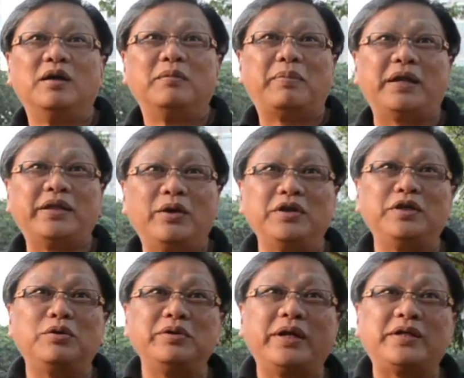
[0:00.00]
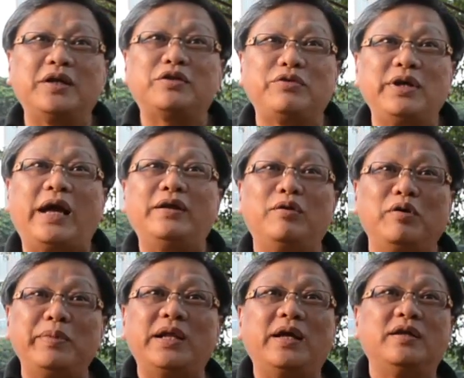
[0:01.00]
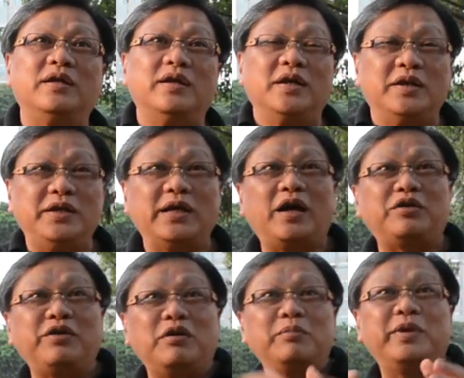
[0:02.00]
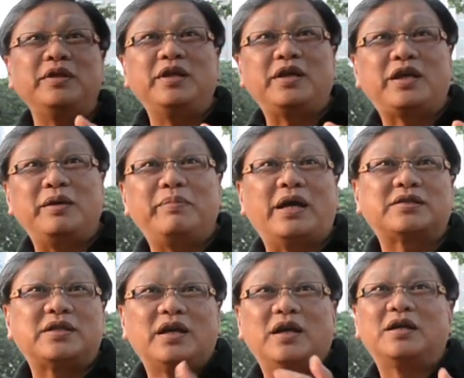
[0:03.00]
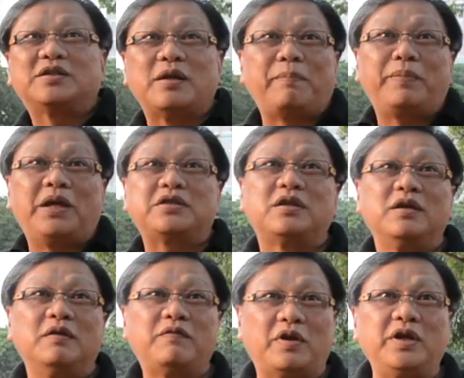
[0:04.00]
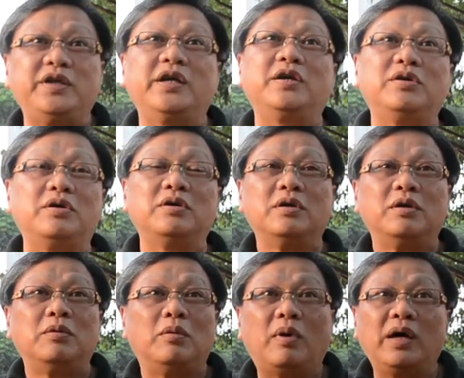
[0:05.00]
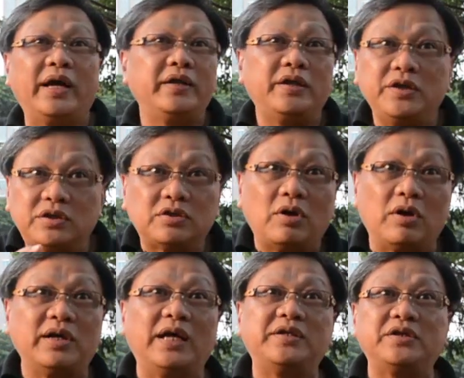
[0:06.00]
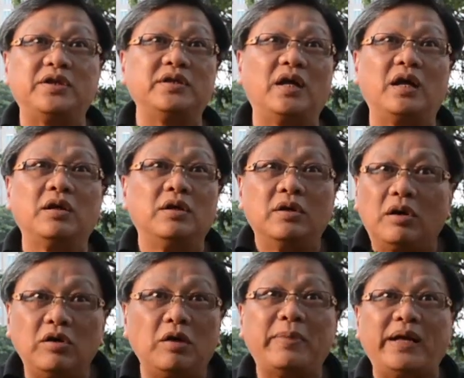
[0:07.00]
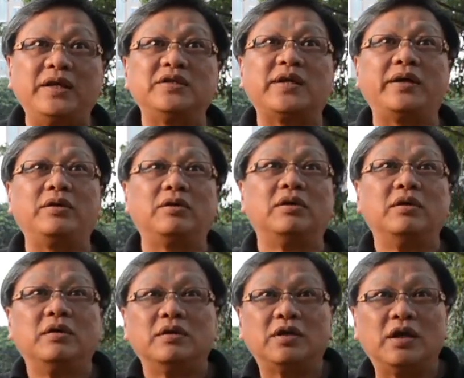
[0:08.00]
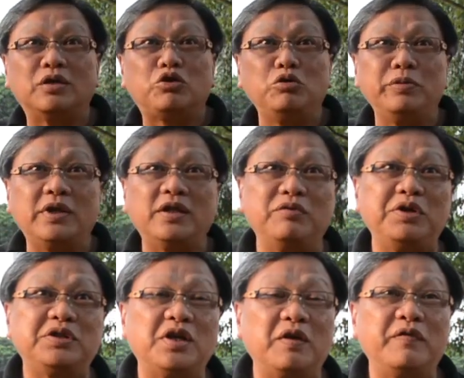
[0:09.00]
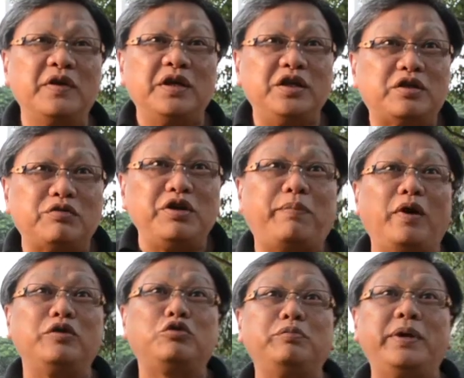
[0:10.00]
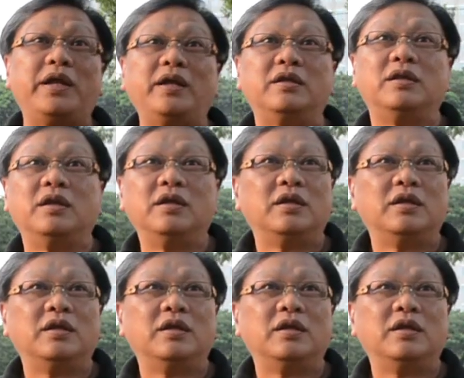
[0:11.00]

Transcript: But they only donated 300 million. The other 12 million they keep as a surplus for the year, you know. Wow, and this organization, a lot of money inside, you know. The accumulated reserve is 3.2 billion.